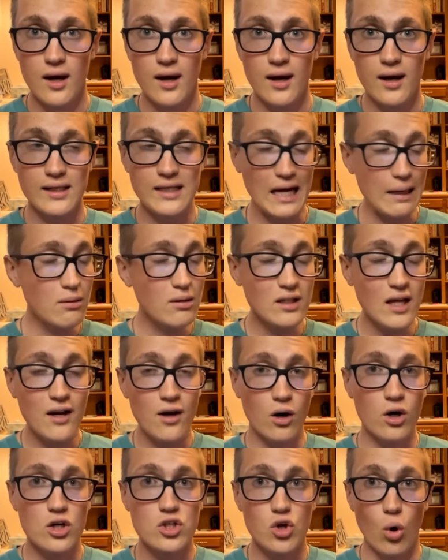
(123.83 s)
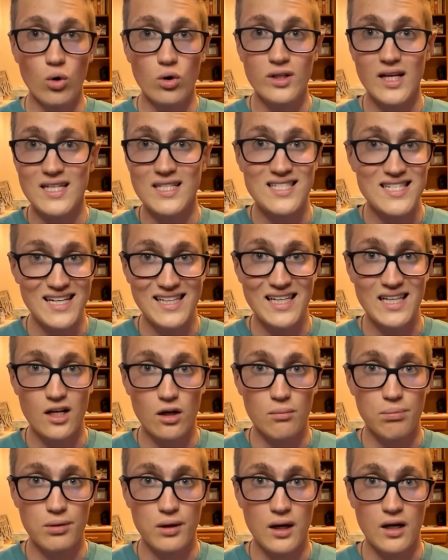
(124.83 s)
Cameron Lenhardt is only a second-year
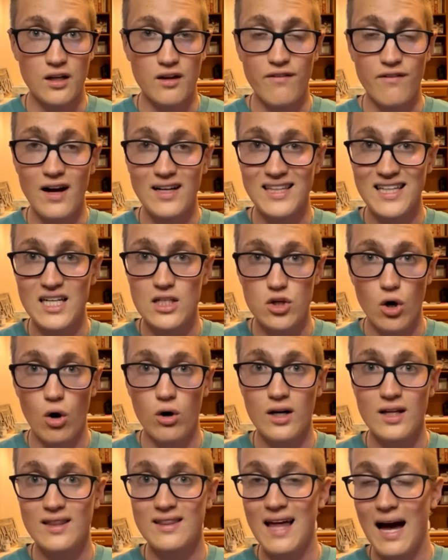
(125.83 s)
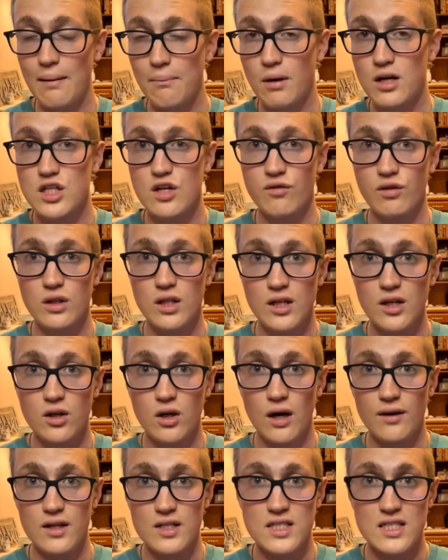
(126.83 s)
player. The fact that he's already that much of a leader on
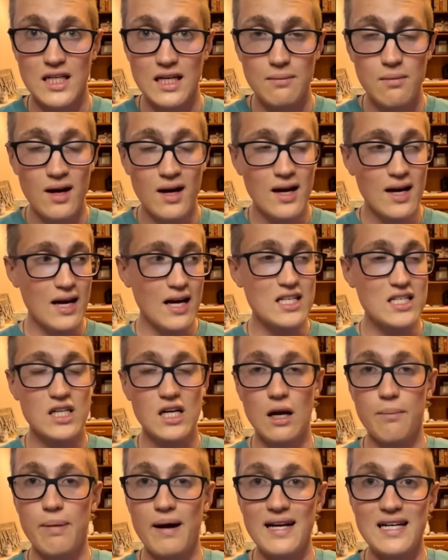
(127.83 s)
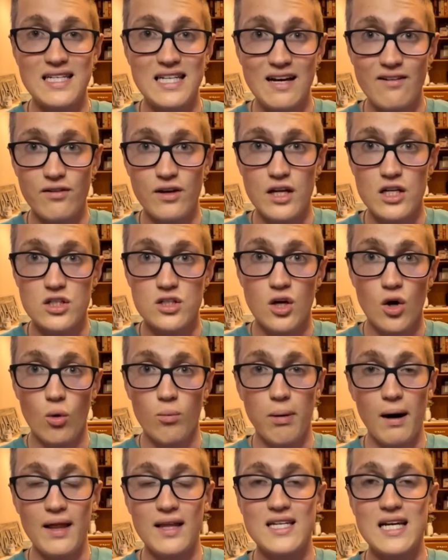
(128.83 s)
this team is going to pay dividends
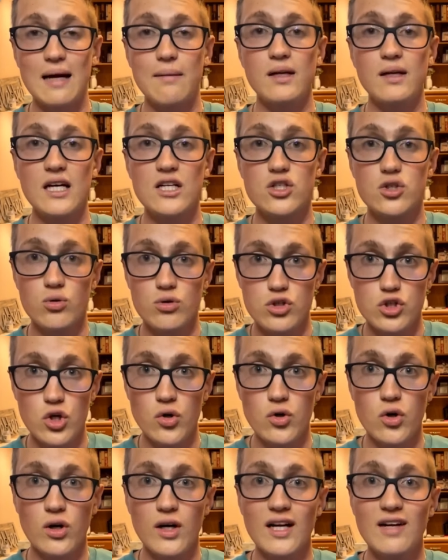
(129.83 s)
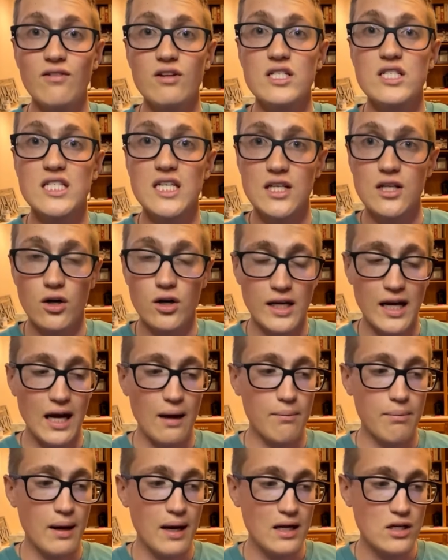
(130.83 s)
by the time he gets to his junior, even senior campaign.